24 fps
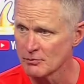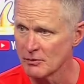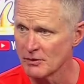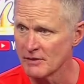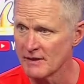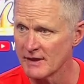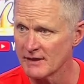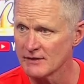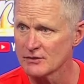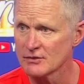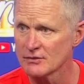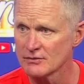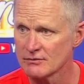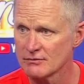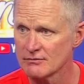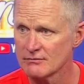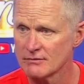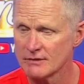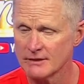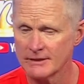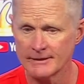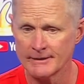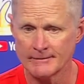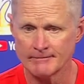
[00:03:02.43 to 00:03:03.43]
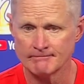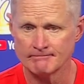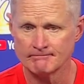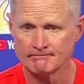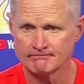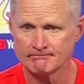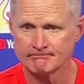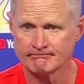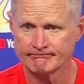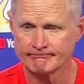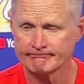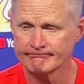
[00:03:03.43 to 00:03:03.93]
But that's
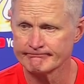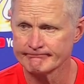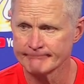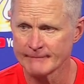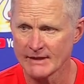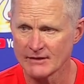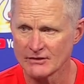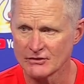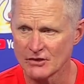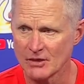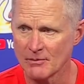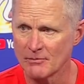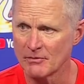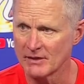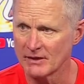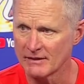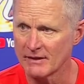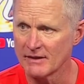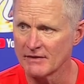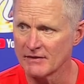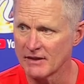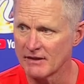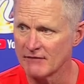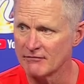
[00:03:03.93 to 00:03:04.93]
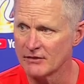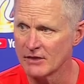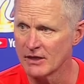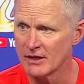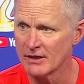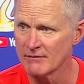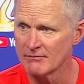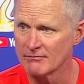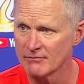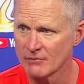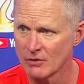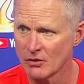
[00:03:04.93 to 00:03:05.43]
something that they've
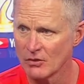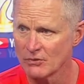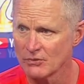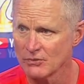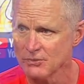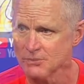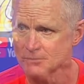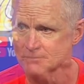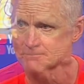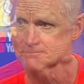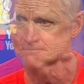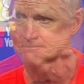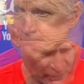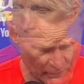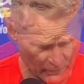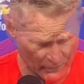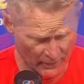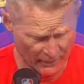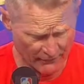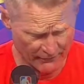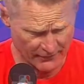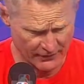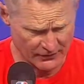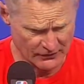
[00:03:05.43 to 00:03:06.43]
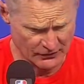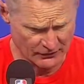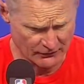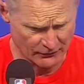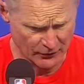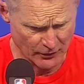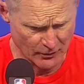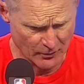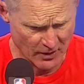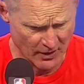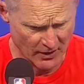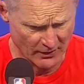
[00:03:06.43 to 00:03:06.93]
done. Well, been a pretty good offensive
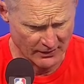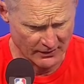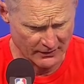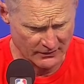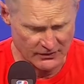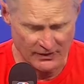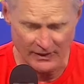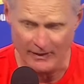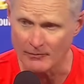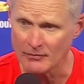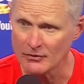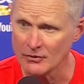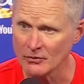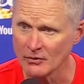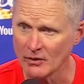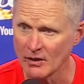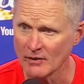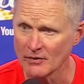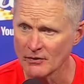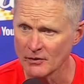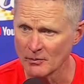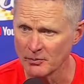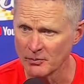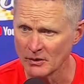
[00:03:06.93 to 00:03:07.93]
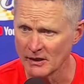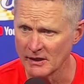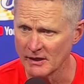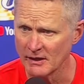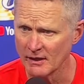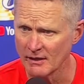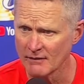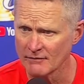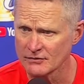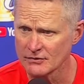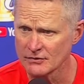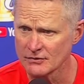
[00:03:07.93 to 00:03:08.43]
rebounding team throughout the
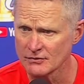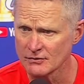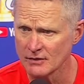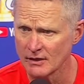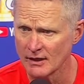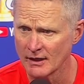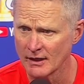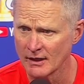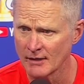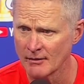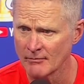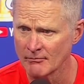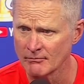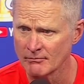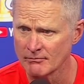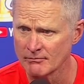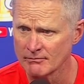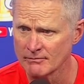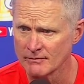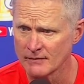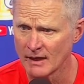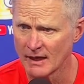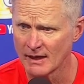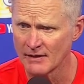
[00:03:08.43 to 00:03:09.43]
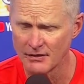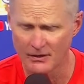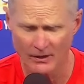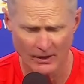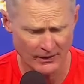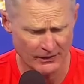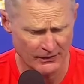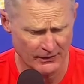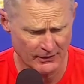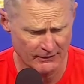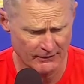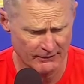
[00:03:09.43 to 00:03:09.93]
playoffs. I
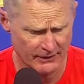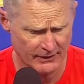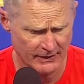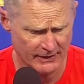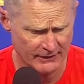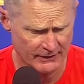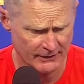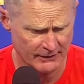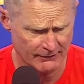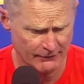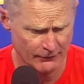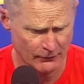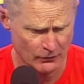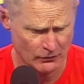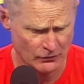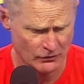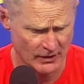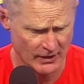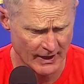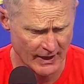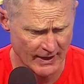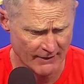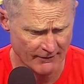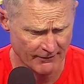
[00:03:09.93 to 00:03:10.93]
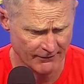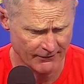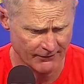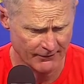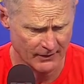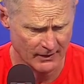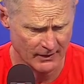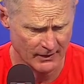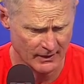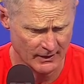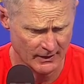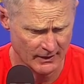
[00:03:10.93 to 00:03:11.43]
thought that in the first half
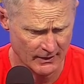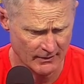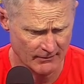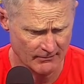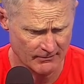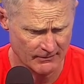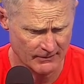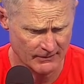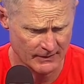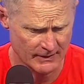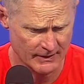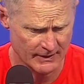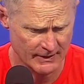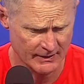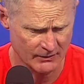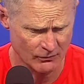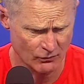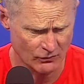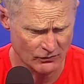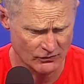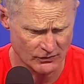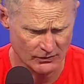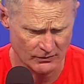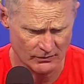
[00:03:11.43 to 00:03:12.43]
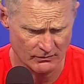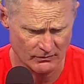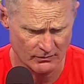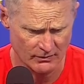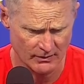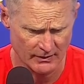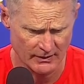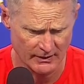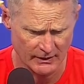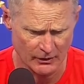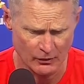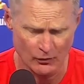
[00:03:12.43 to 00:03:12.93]
it was an
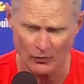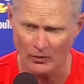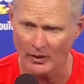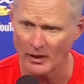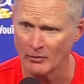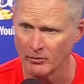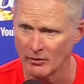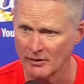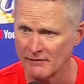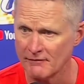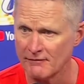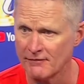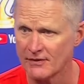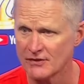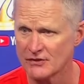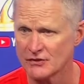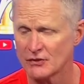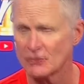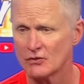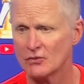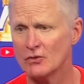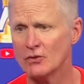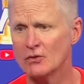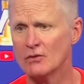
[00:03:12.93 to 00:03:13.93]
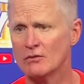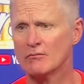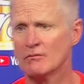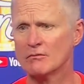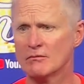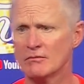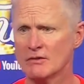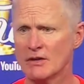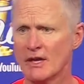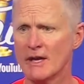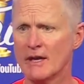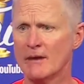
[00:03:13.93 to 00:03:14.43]
incredibly physical
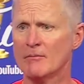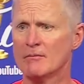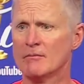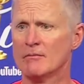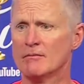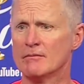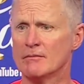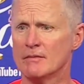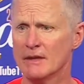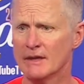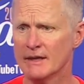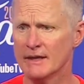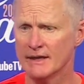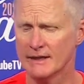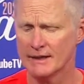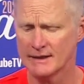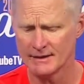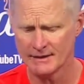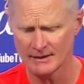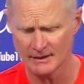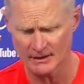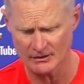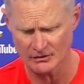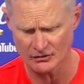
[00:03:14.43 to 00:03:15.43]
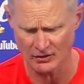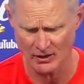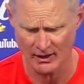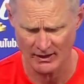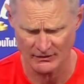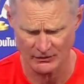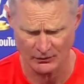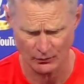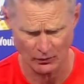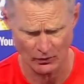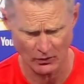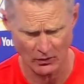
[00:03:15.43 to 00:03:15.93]
game, and
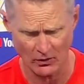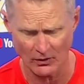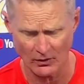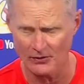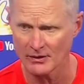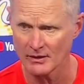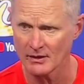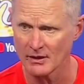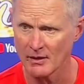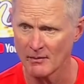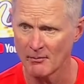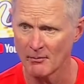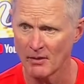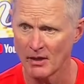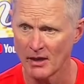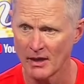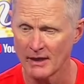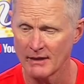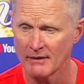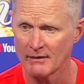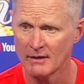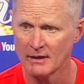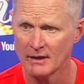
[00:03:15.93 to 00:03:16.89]
shots were hard to come by.